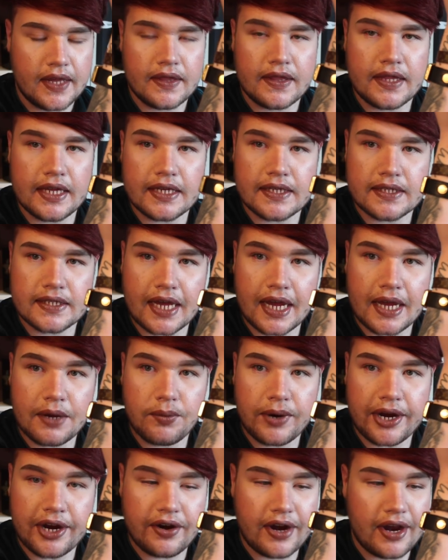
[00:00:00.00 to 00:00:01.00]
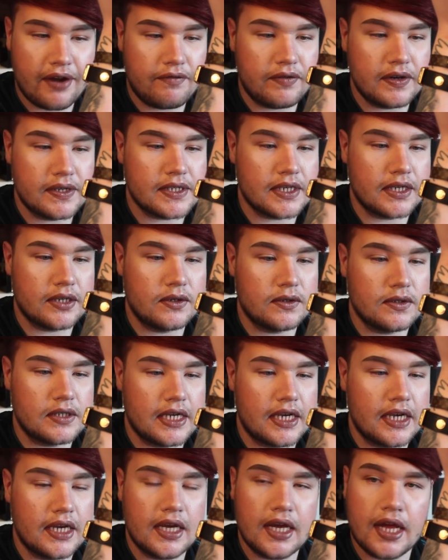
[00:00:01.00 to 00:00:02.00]
This I wear every single
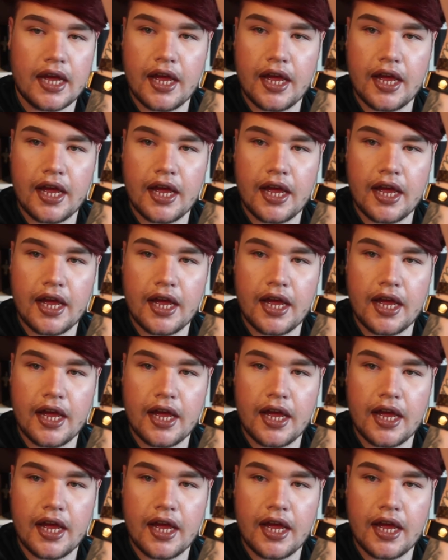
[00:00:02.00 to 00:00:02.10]
day.